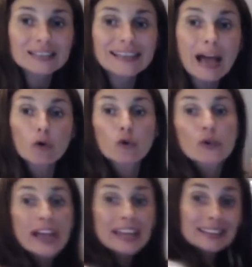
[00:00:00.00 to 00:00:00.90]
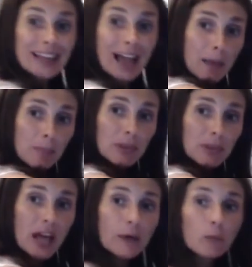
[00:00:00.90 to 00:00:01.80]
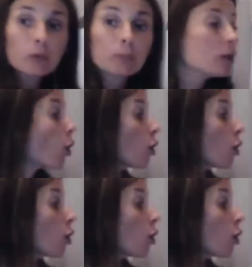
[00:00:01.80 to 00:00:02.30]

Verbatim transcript: in now created timeline will be